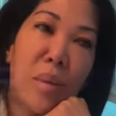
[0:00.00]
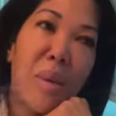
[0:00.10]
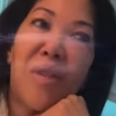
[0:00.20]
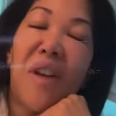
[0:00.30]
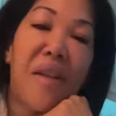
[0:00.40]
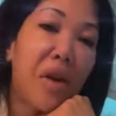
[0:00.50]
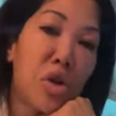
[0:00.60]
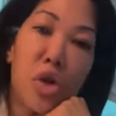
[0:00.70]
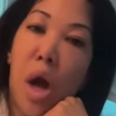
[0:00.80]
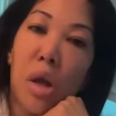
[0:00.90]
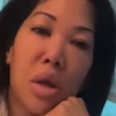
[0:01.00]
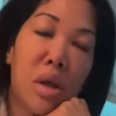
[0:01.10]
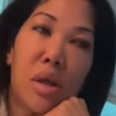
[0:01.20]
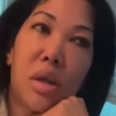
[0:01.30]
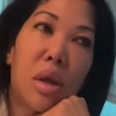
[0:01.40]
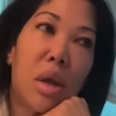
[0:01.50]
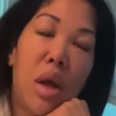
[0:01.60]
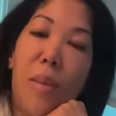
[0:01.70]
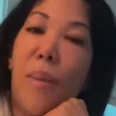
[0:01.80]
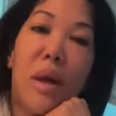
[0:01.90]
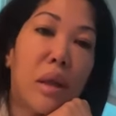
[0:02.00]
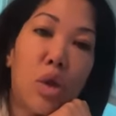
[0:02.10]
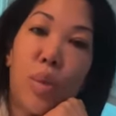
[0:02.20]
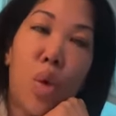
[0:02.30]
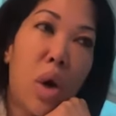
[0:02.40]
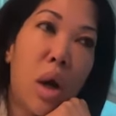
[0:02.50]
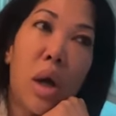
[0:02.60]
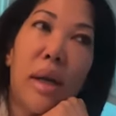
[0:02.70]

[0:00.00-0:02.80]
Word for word: maybe $500, maybe a little more.